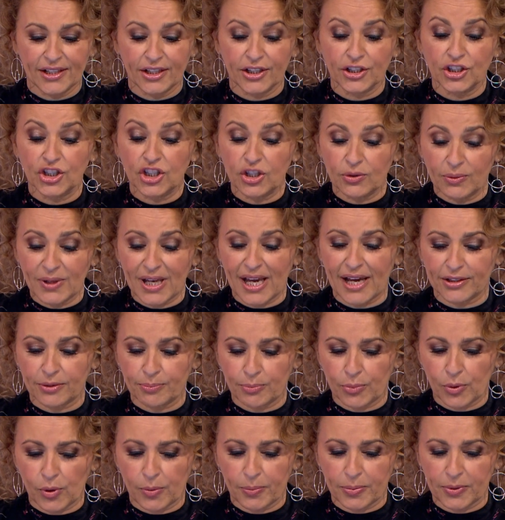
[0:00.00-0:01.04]
and I knew he had a
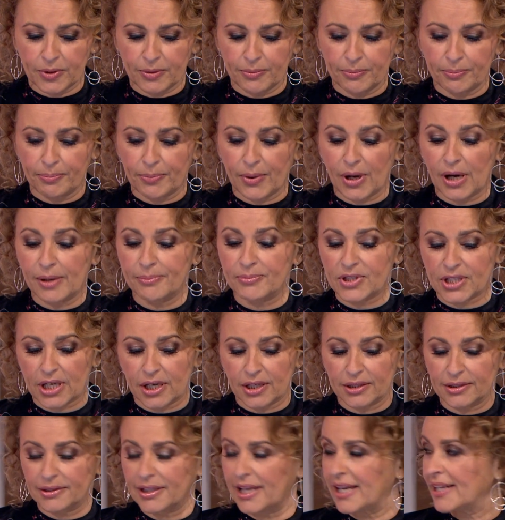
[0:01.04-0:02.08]
problem, but I'm
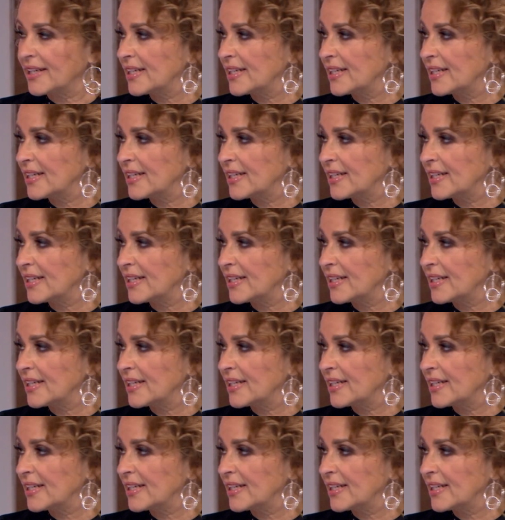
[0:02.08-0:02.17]
done